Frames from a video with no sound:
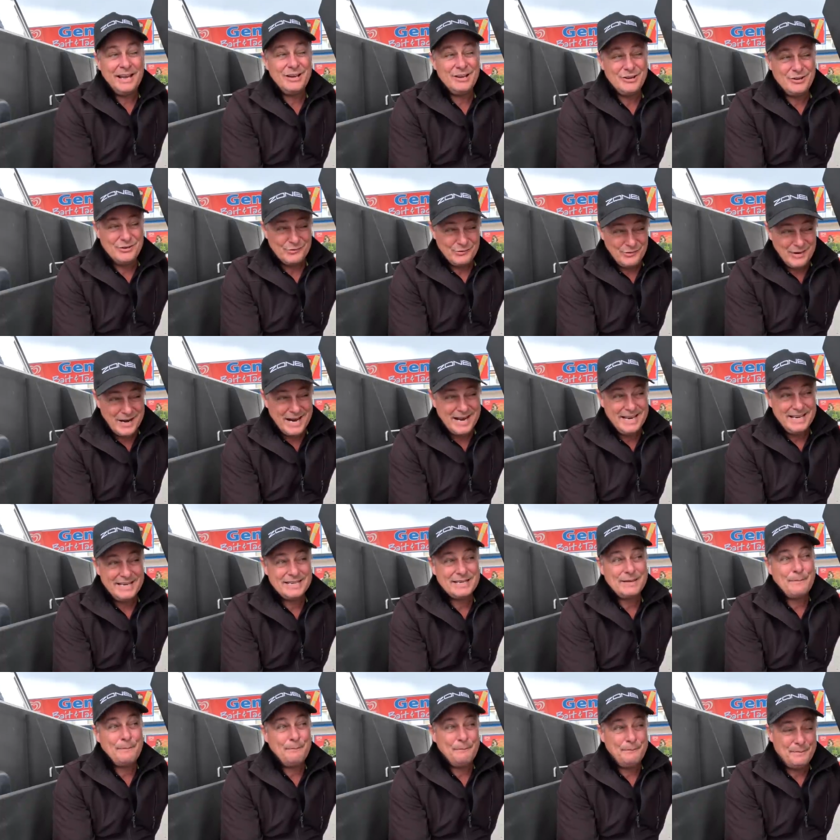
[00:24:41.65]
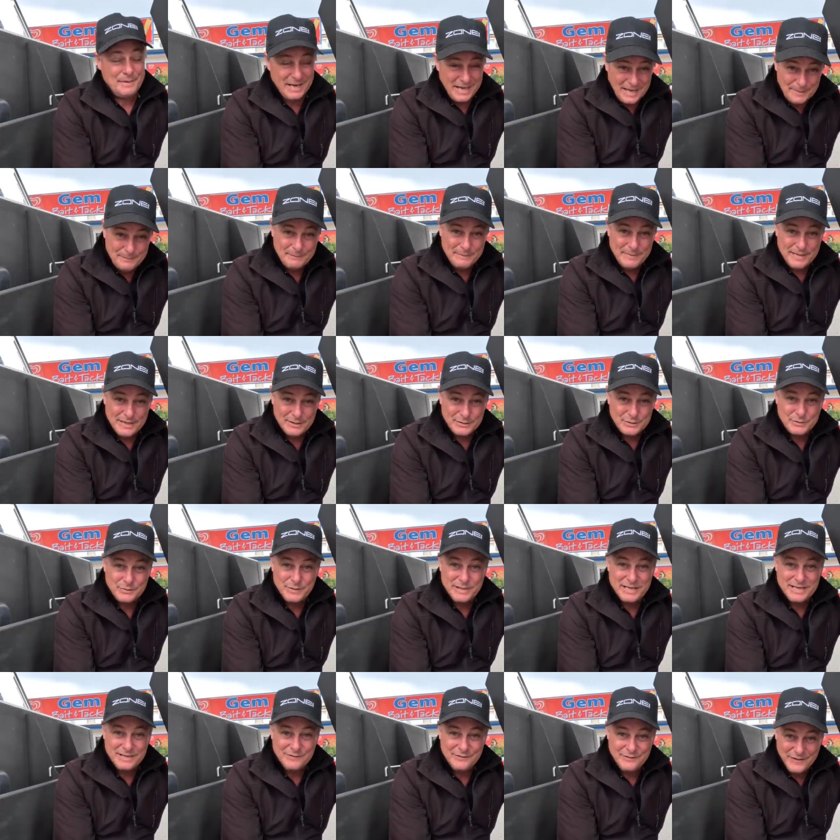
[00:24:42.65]
and great pub meals
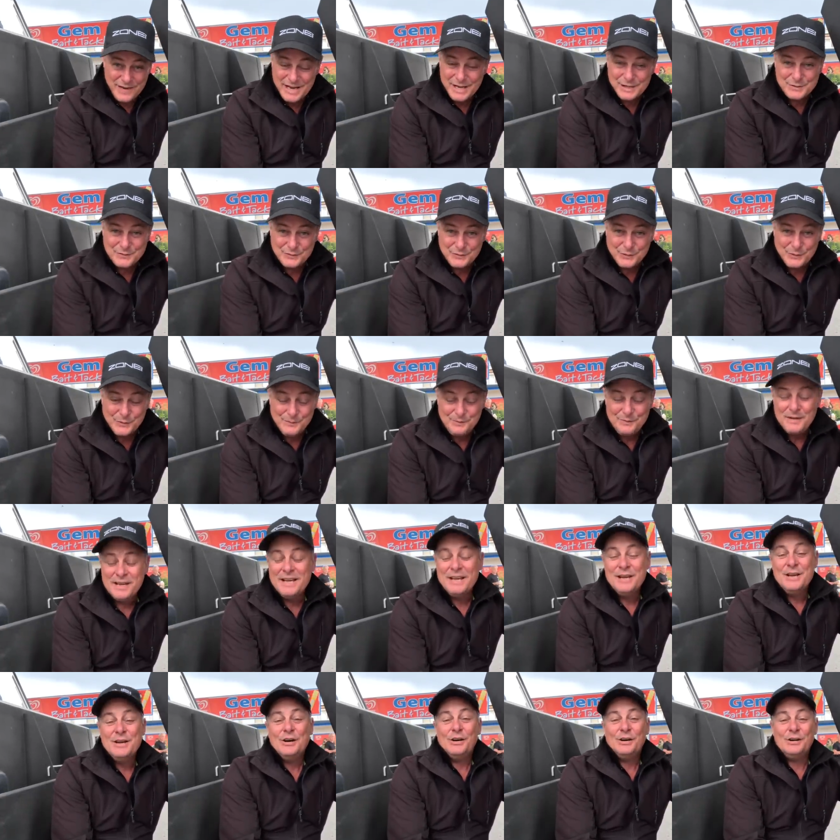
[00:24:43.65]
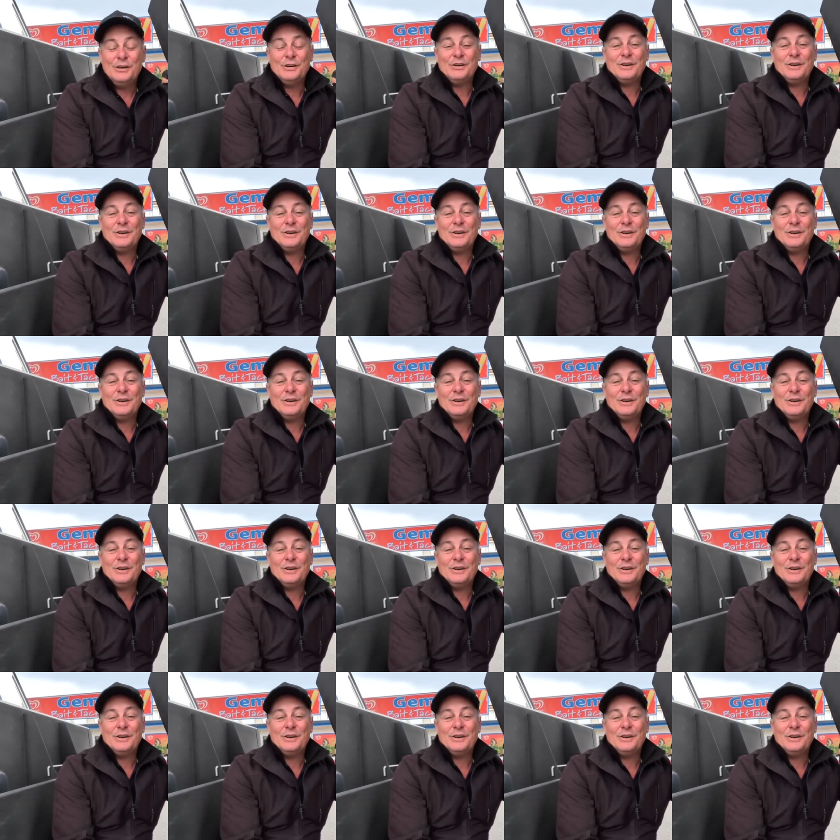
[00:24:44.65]
we can vouch for.